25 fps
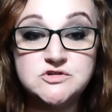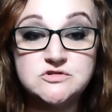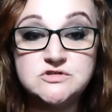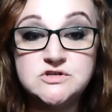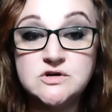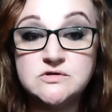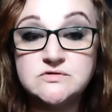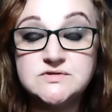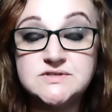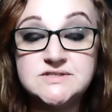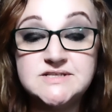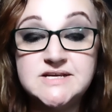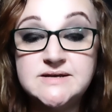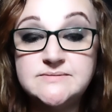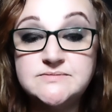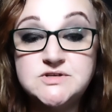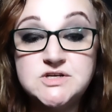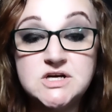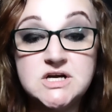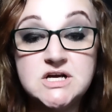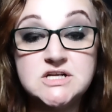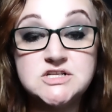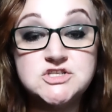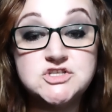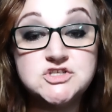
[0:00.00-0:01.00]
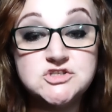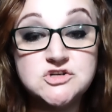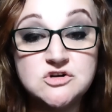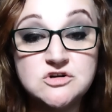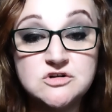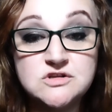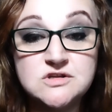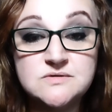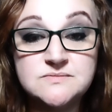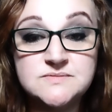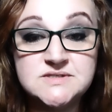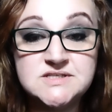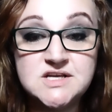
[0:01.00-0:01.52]
who don't seem to
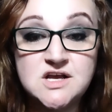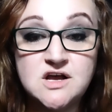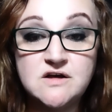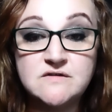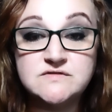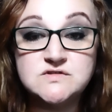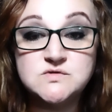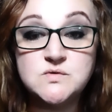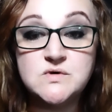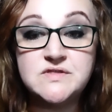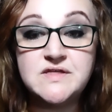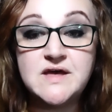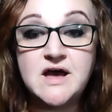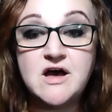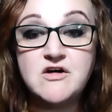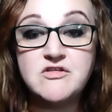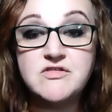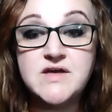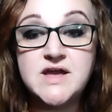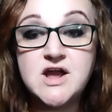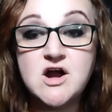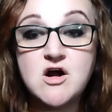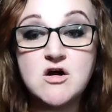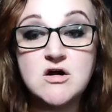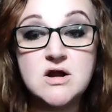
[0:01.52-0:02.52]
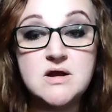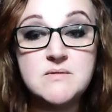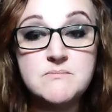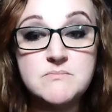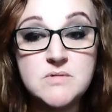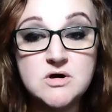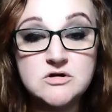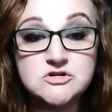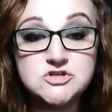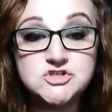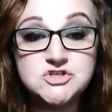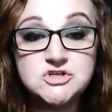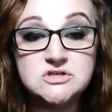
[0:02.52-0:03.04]
concern themselves with how they are
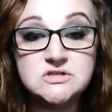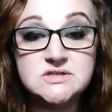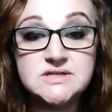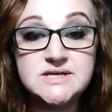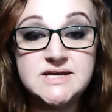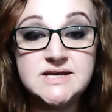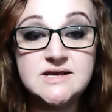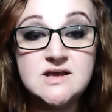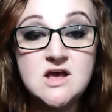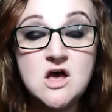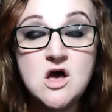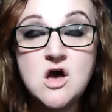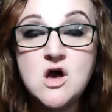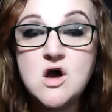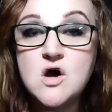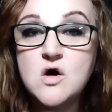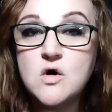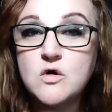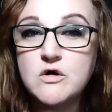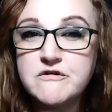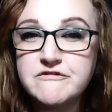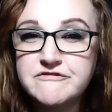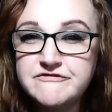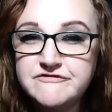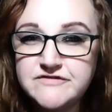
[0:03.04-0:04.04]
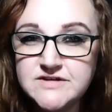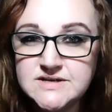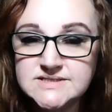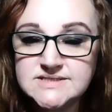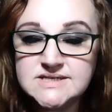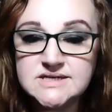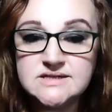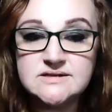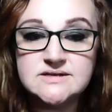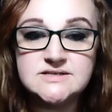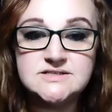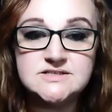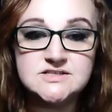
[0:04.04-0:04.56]
emotionally or
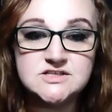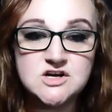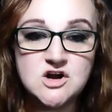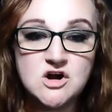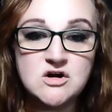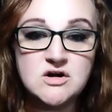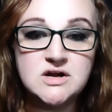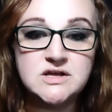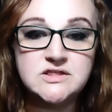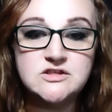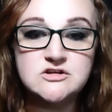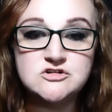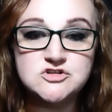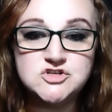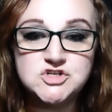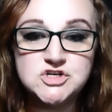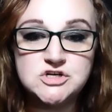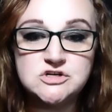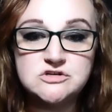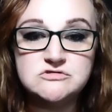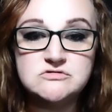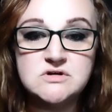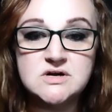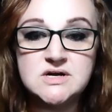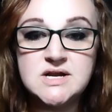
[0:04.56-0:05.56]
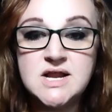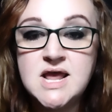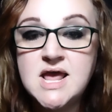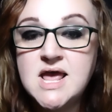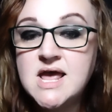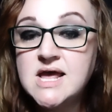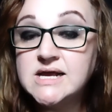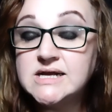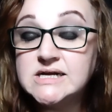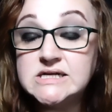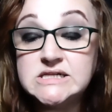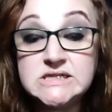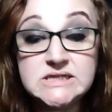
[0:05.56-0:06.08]
physically scarring their children
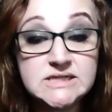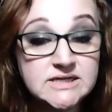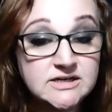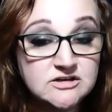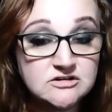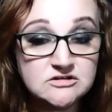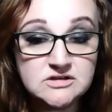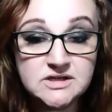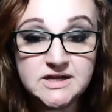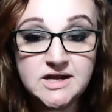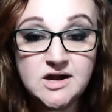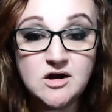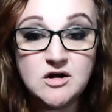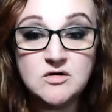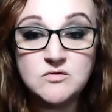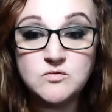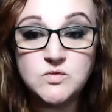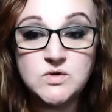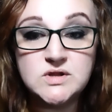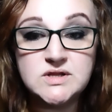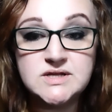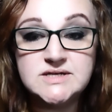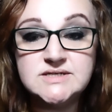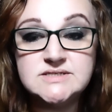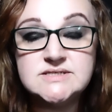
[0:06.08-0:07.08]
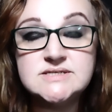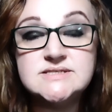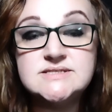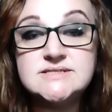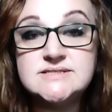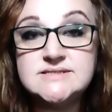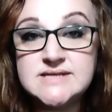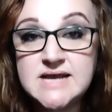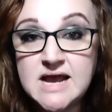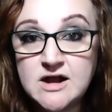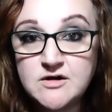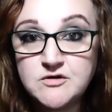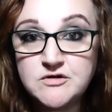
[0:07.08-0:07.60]
clearly aren't willing to
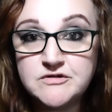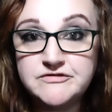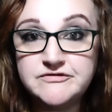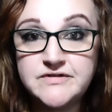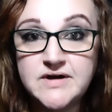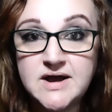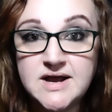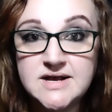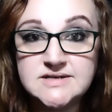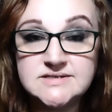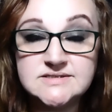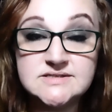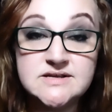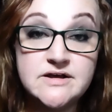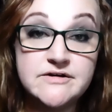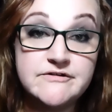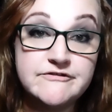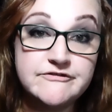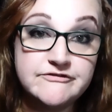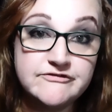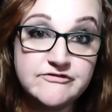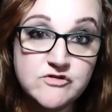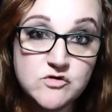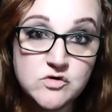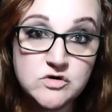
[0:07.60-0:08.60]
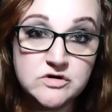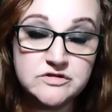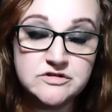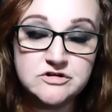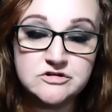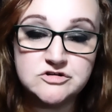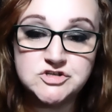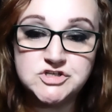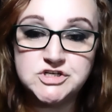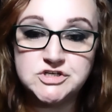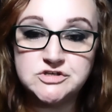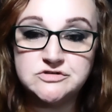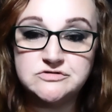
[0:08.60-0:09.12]
sacrifice for their
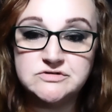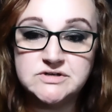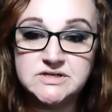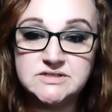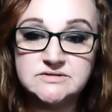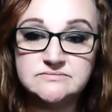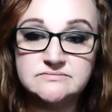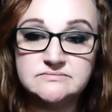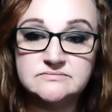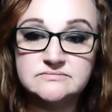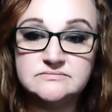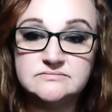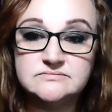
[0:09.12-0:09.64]
children.